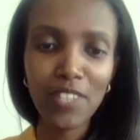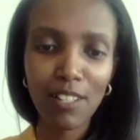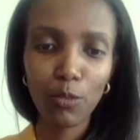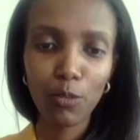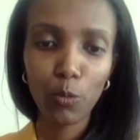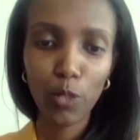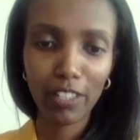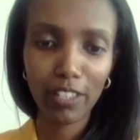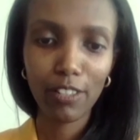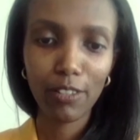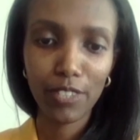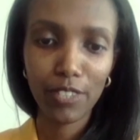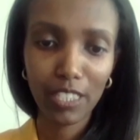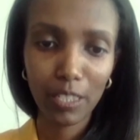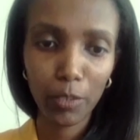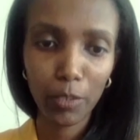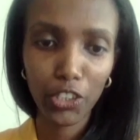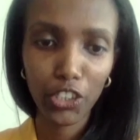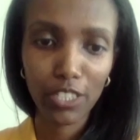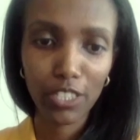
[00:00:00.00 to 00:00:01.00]
work of the
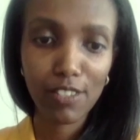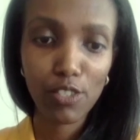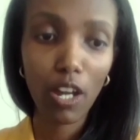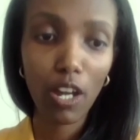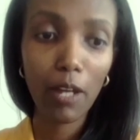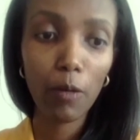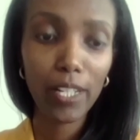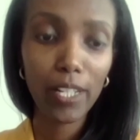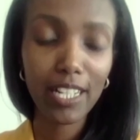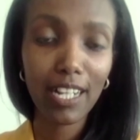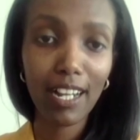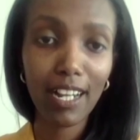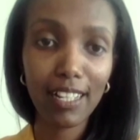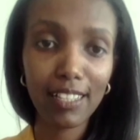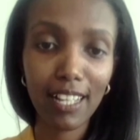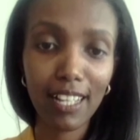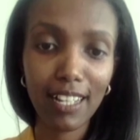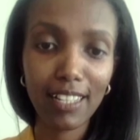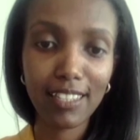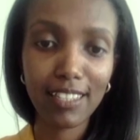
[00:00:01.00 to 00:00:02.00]
commission. So I want to
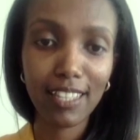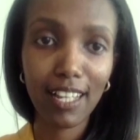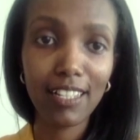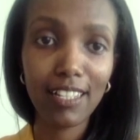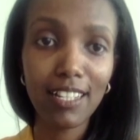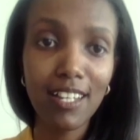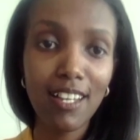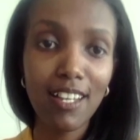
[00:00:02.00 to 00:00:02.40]
highlight that,